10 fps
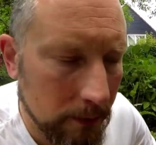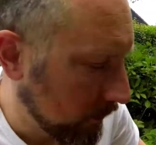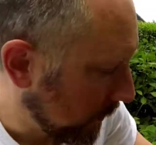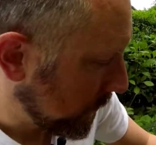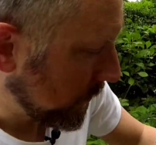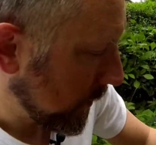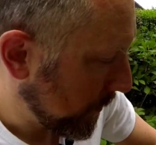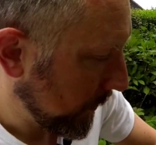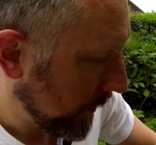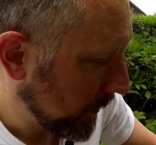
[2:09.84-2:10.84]
So
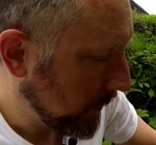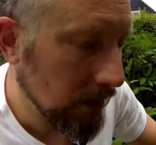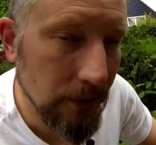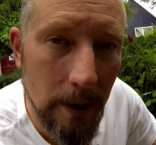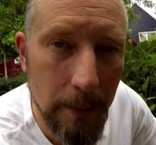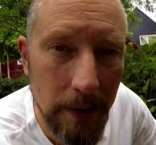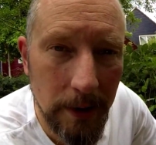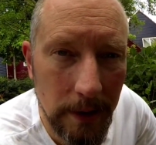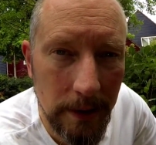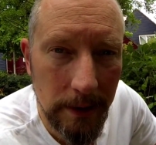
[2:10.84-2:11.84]
let me clean these up,
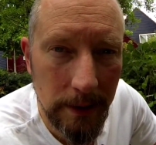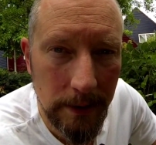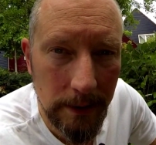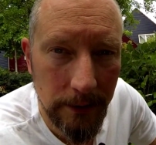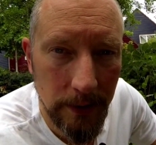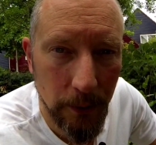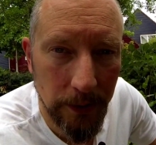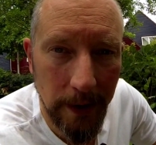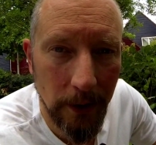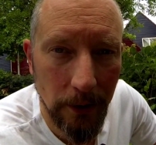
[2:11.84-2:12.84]
see
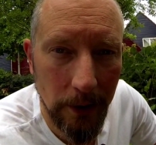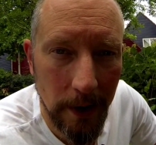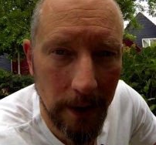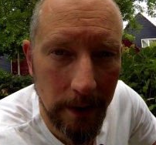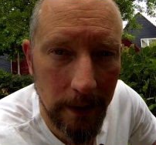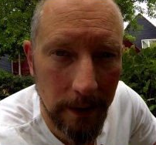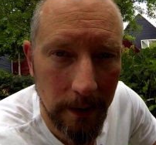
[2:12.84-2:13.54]
what they look like,